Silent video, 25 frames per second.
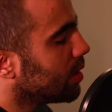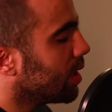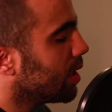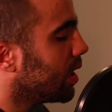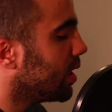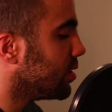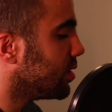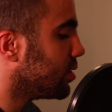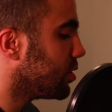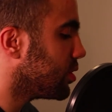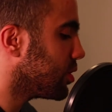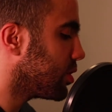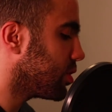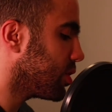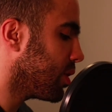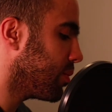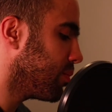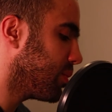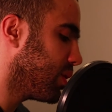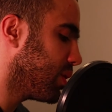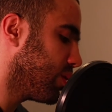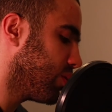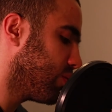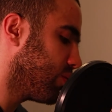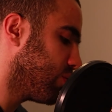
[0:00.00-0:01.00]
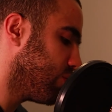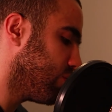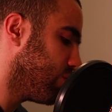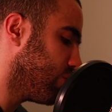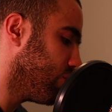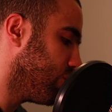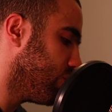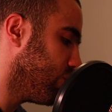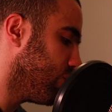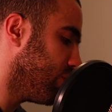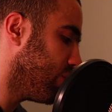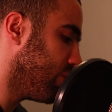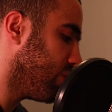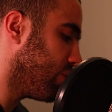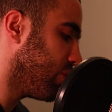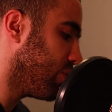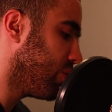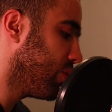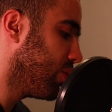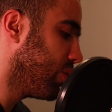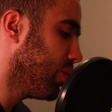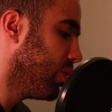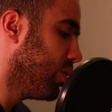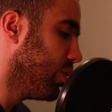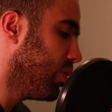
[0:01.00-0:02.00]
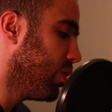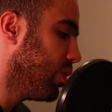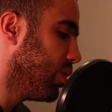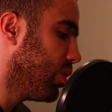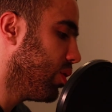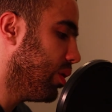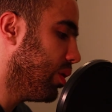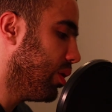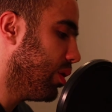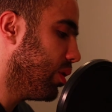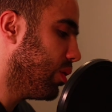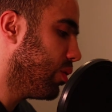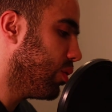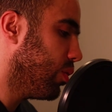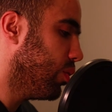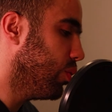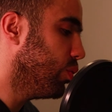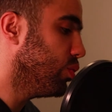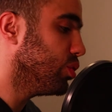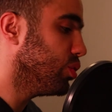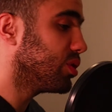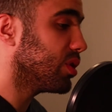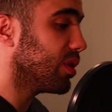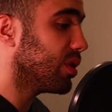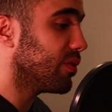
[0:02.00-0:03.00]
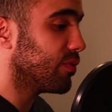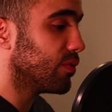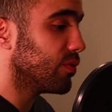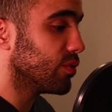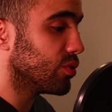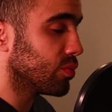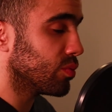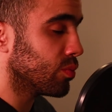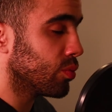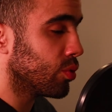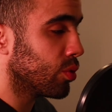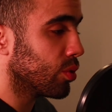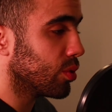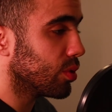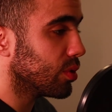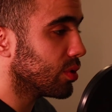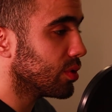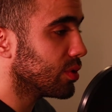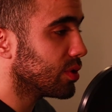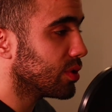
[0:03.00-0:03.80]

Yeah, it's just something to do with who suffers more.